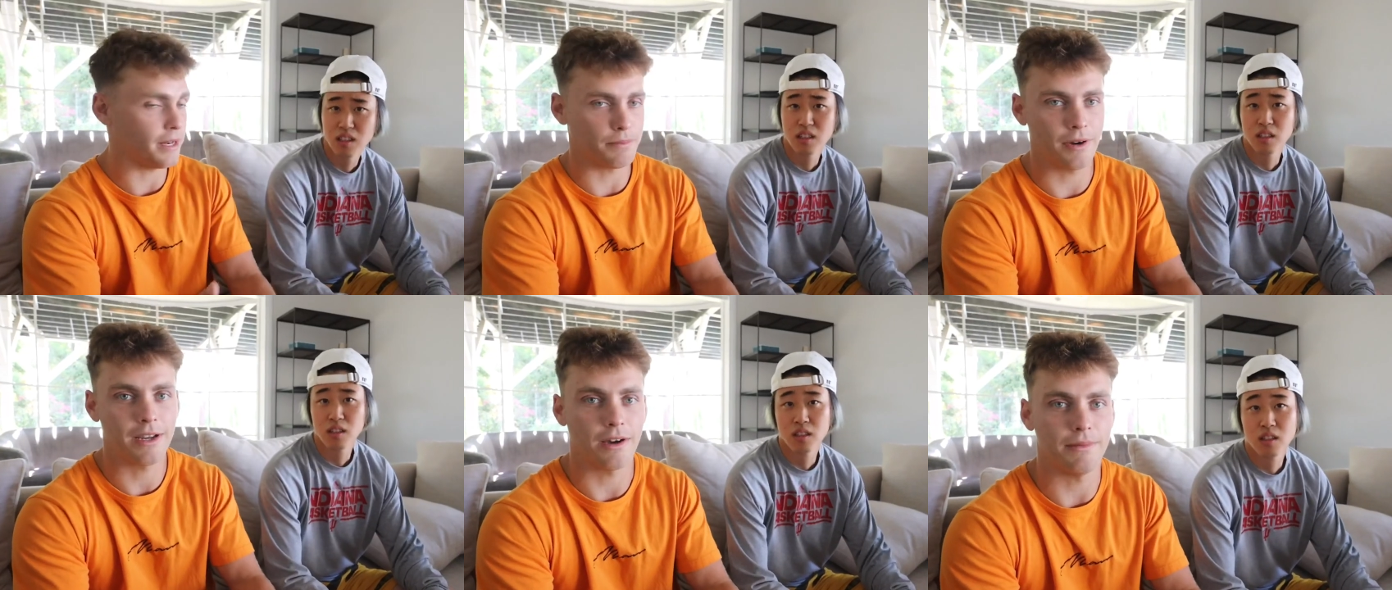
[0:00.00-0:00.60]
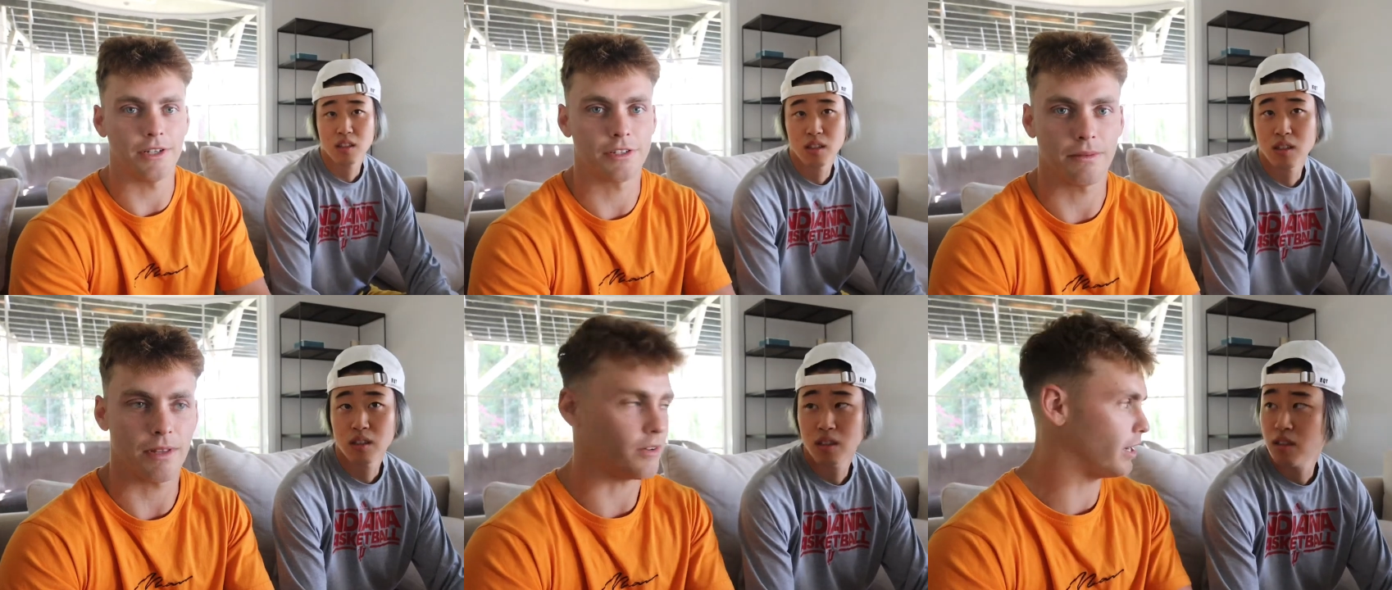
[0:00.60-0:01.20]
Speaker 1: a prank on me or
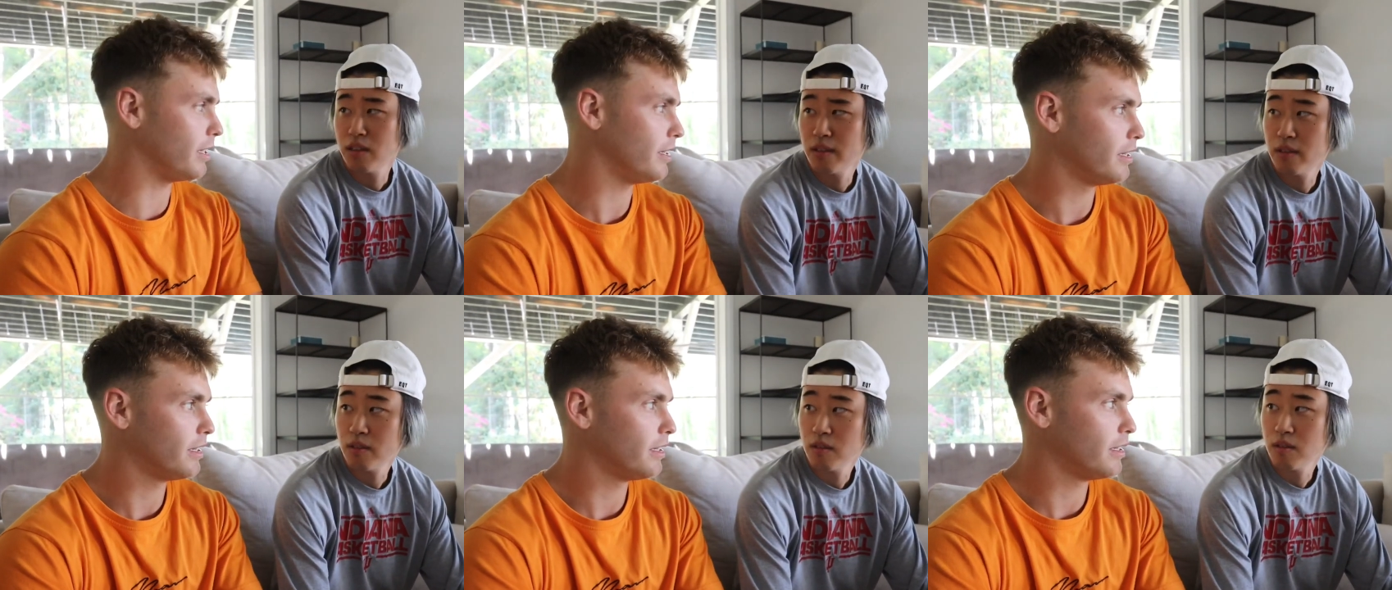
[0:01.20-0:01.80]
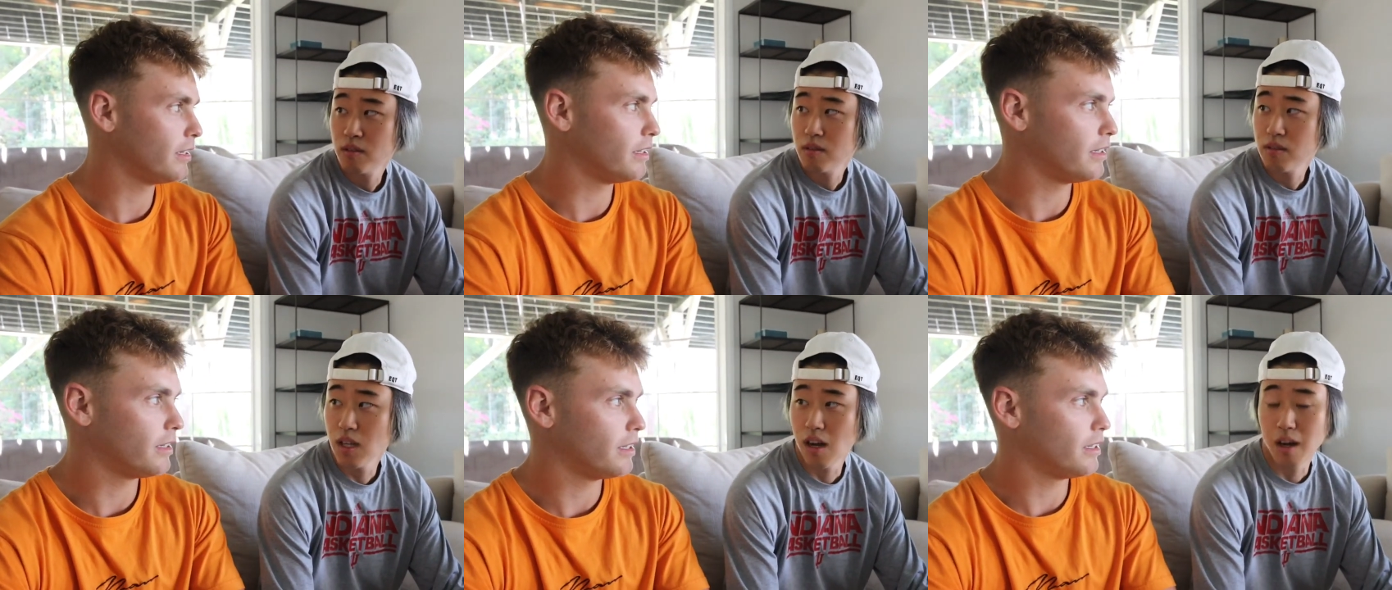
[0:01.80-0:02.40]
something, right?
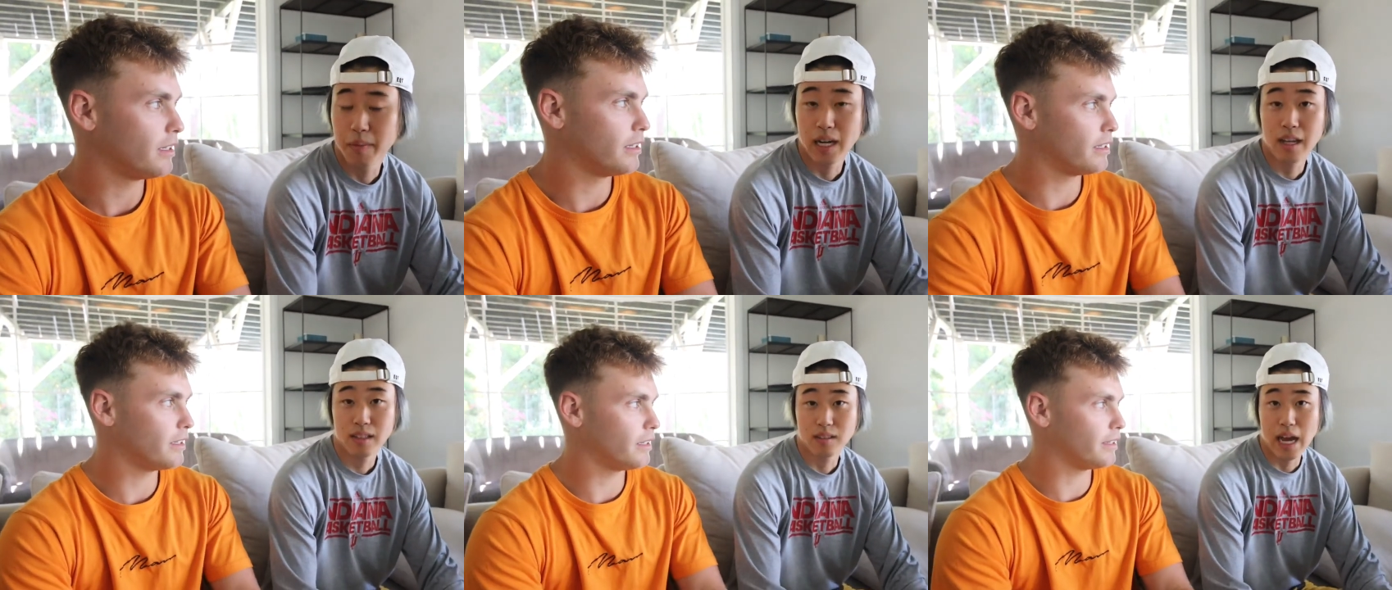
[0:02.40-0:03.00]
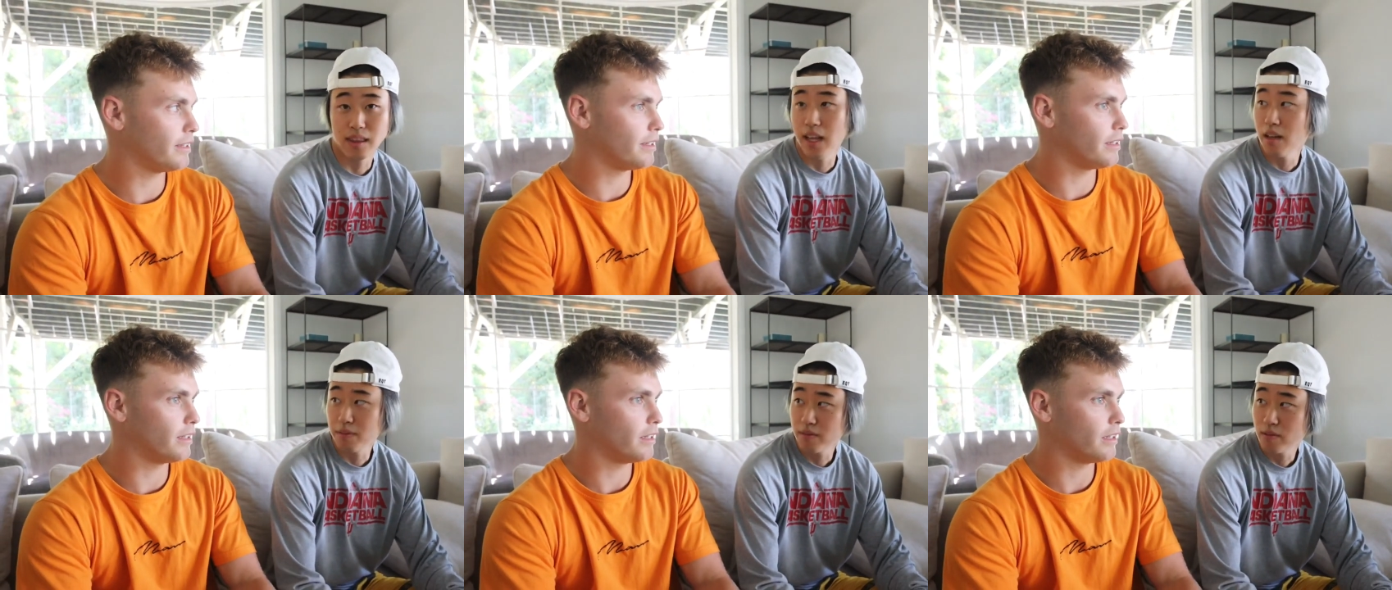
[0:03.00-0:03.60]
Speaker 2: No, I mean I I
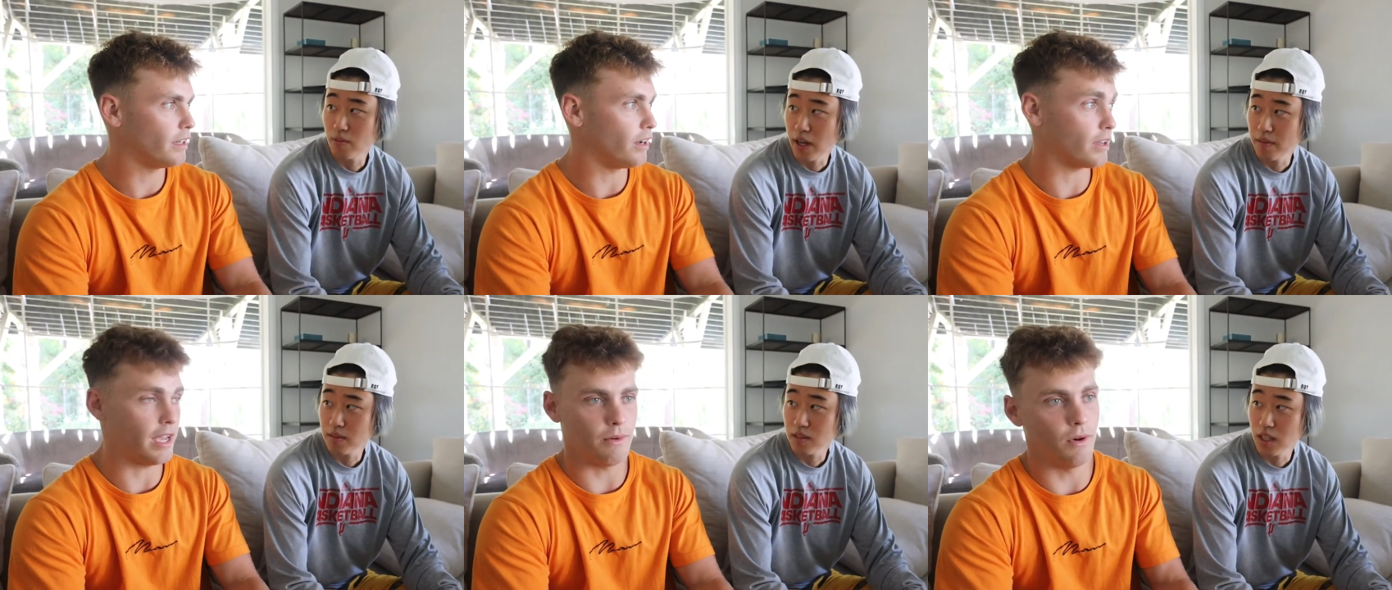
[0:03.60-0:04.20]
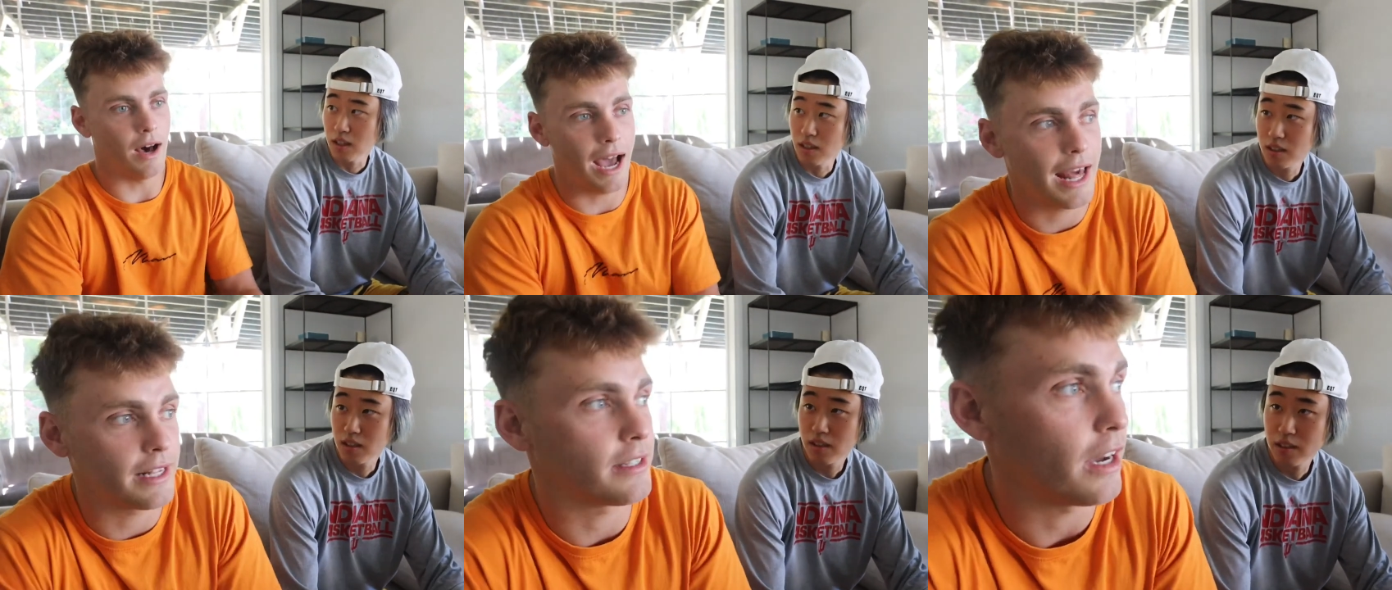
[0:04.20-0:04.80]
left right? Okay. Yeah. Well, I had
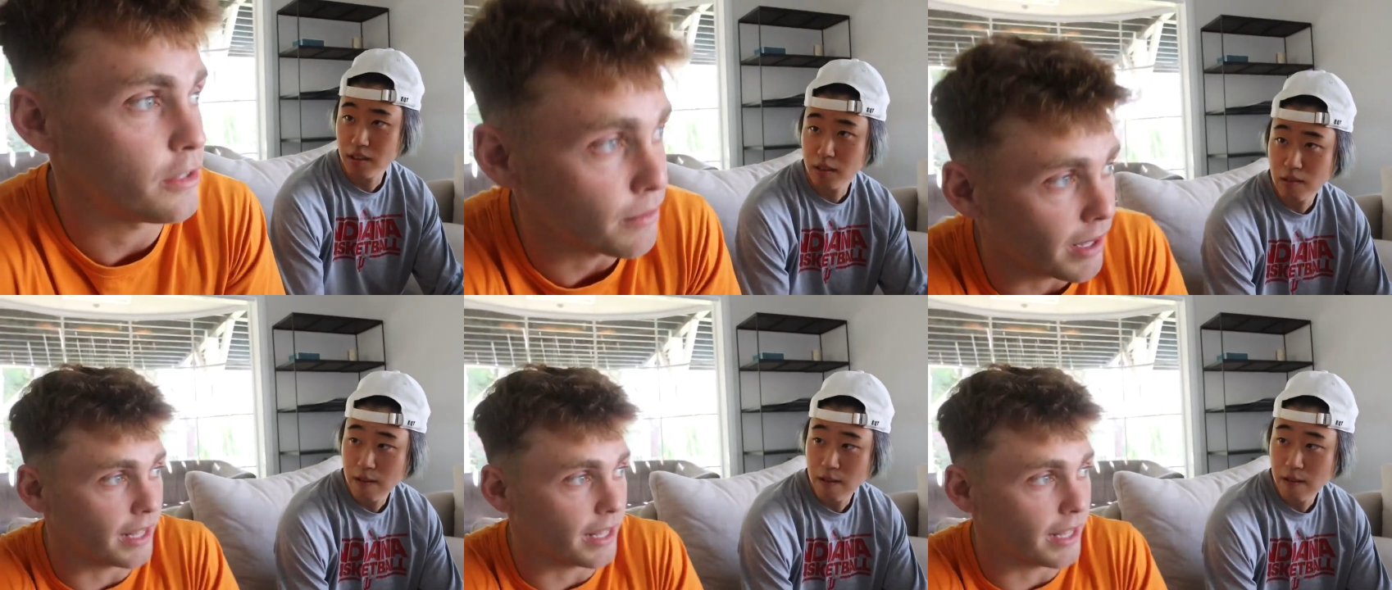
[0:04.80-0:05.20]
to
Speaker 1: talk to you about